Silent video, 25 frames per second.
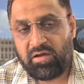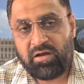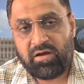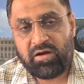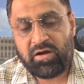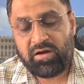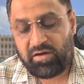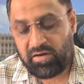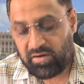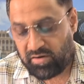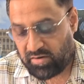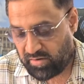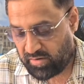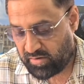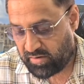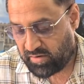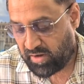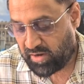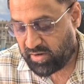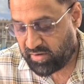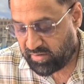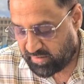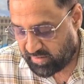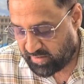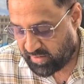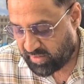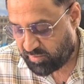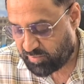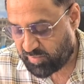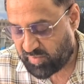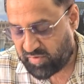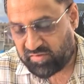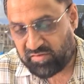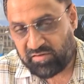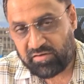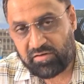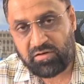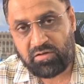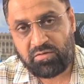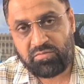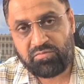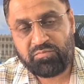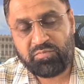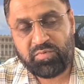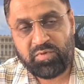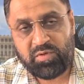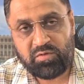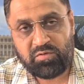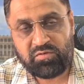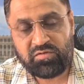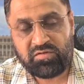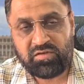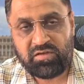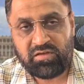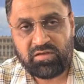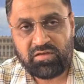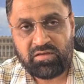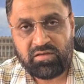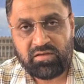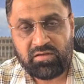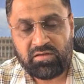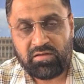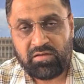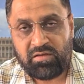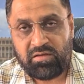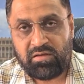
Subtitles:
And in 98% of PUC,